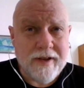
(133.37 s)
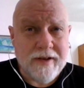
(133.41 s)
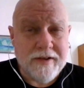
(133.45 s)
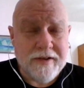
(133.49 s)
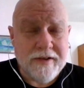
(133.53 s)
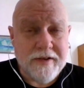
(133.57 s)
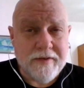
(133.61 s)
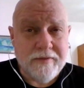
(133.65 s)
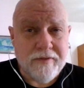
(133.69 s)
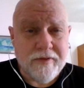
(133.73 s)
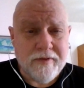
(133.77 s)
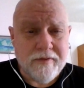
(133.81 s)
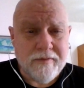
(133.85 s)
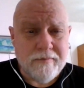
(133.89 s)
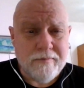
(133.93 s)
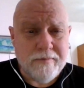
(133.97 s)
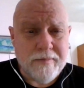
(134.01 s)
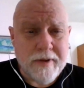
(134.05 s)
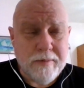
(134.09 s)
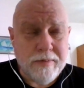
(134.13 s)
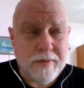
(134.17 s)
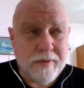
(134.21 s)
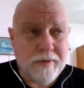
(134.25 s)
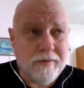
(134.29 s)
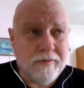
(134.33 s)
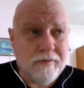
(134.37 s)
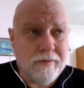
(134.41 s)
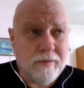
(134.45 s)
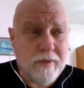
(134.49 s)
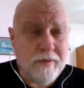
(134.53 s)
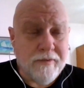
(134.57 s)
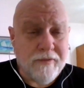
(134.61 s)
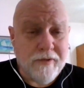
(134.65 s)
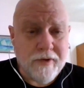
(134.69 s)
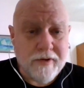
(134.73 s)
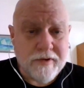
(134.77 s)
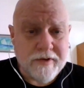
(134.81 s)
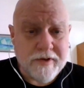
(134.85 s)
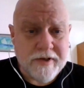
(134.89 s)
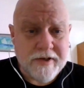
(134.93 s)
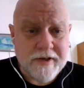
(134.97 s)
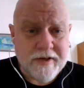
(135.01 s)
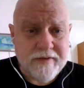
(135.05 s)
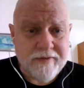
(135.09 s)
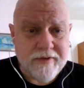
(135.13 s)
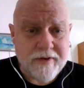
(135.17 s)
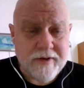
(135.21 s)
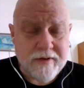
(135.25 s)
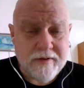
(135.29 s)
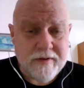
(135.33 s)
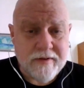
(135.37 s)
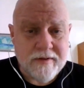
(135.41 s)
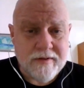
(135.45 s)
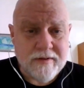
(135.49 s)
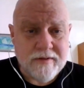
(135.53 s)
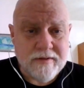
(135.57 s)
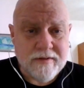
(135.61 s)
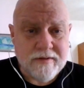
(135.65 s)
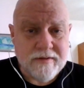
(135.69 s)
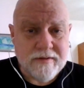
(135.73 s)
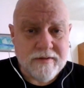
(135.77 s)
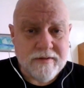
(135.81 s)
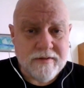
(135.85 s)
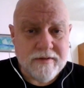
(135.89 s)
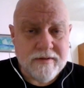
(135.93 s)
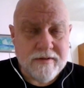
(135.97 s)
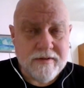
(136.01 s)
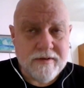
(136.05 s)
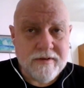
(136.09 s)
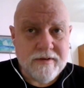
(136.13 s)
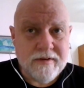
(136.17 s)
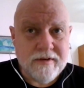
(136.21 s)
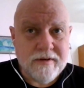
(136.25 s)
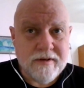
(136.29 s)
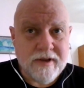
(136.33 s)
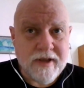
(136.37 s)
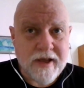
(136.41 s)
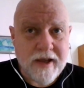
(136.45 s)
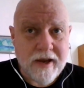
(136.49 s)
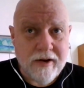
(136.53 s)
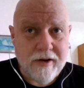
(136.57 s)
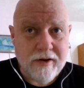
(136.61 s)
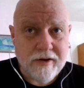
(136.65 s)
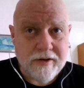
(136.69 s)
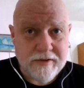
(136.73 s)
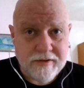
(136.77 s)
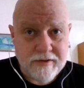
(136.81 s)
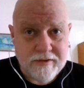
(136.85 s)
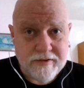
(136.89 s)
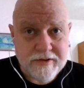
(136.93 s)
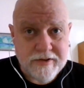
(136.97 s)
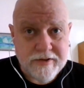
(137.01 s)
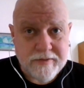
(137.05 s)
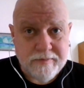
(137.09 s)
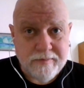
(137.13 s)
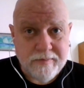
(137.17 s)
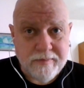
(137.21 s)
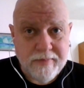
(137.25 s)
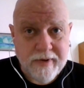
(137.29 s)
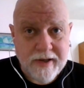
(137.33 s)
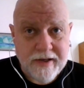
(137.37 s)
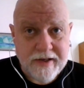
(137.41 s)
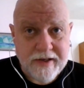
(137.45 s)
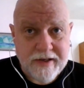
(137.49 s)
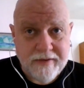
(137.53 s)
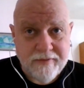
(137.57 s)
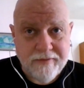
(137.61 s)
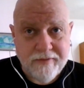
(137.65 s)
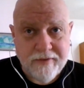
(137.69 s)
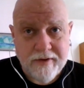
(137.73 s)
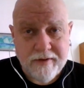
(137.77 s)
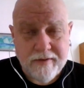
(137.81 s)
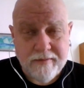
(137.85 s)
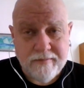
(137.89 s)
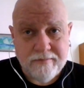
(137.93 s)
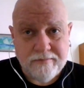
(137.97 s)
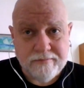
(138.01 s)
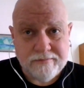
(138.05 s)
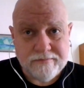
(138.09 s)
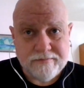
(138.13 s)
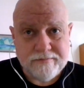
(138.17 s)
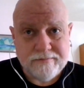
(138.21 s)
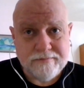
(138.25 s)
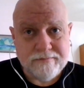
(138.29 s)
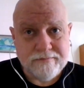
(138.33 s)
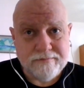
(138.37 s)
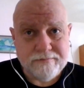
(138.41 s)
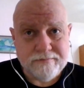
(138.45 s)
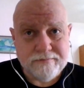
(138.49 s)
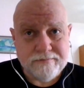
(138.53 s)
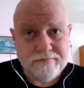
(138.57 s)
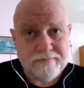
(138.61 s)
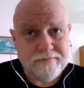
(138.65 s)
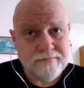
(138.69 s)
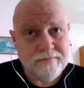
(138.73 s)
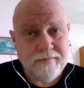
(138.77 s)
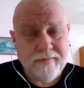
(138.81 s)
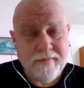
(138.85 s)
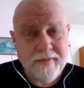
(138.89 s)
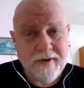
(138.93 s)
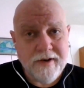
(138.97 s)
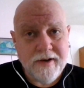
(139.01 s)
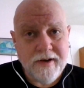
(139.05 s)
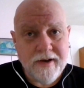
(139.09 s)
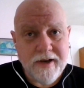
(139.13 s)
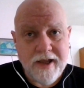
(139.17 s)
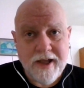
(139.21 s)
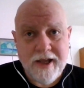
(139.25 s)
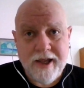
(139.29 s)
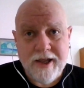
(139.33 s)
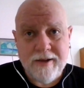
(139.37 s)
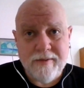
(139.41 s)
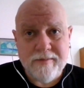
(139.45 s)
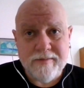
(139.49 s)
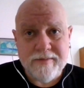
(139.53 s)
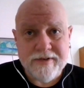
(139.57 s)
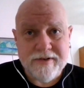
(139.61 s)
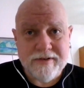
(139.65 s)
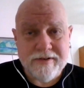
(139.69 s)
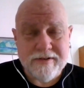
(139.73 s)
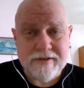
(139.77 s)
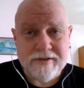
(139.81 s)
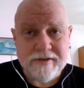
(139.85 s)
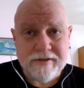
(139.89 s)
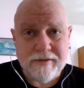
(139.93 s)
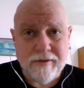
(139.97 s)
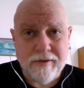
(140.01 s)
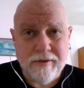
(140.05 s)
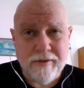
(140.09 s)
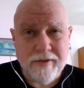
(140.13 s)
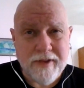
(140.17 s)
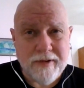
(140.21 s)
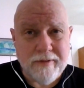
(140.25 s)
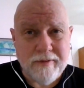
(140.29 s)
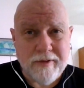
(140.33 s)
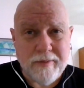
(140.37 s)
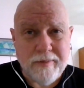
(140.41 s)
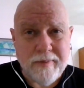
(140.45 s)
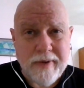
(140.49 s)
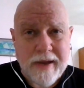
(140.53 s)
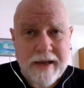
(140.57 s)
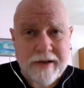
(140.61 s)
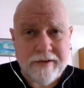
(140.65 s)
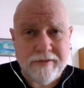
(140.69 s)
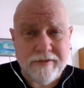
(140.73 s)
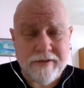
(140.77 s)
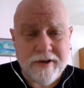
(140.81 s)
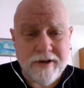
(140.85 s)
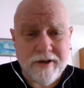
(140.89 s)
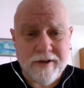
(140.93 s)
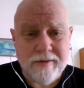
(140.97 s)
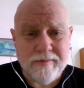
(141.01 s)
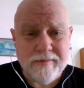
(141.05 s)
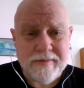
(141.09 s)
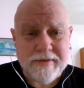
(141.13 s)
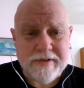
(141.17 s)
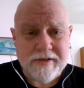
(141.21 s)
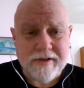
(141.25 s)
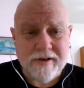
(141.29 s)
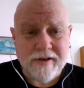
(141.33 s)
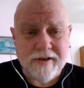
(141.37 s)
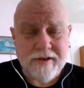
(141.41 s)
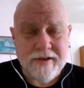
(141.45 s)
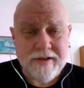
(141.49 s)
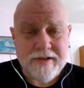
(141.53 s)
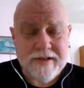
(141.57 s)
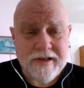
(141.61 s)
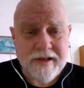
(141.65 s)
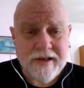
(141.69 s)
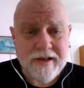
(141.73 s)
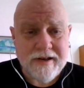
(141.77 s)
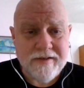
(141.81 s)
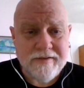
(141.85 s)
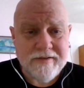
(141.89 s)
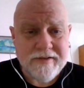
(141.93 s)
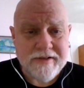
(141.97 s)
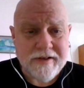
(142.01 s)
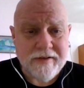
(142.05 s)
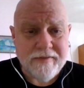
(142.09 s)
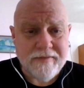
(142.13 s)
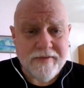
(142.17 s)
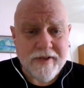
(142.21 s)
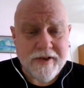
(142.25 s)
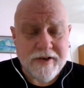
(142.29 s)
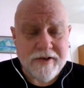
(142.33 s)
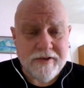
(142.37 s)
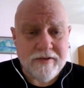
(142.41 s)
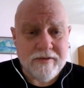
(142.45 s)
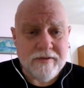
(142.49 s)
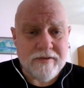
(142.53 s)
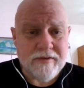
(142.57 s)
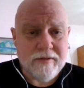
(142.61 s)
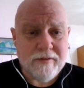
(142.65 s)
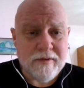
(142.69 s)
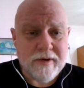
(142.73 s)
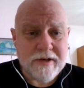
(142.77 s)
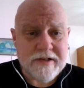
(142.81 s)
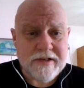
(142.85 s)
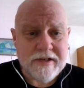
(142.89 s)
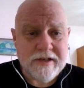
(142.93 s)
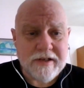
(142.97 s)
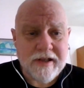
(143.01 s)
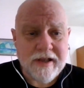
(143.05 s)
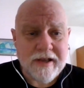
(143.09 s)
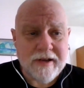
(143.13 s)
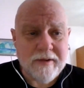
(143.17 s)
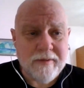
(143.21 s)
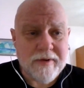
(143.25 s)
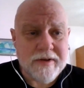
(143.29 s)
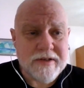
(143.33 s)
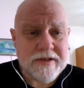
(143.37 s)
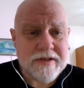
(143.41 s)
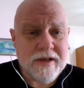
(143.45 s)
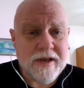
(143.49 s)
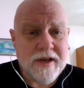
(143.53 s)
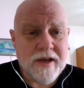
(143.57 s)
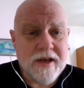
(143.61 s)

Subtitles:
different people refer to different characters by different names. There's the whole thing with patronyms and all this kind of stuff they do in the Russian language.